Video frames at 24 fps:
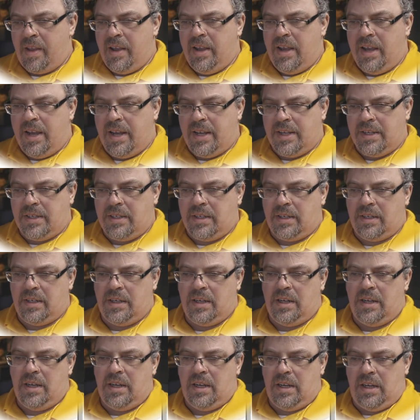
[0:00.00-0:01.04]
As
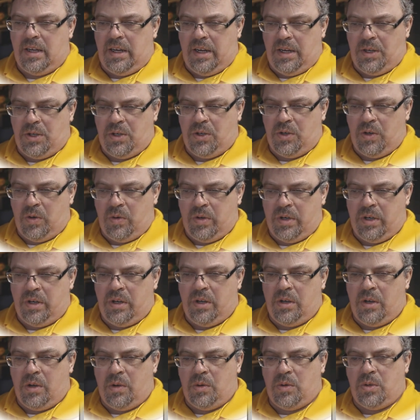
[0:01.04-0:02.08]
each
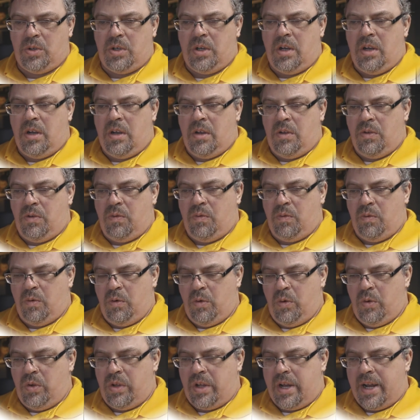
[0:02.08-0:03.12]
student goes
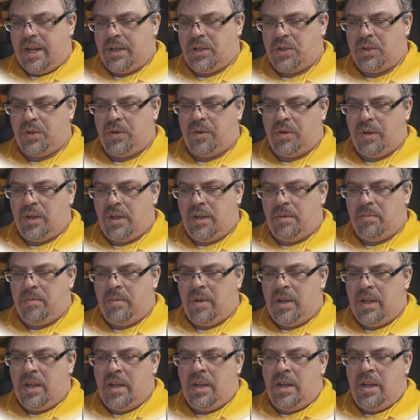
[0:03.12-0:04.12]
through that stream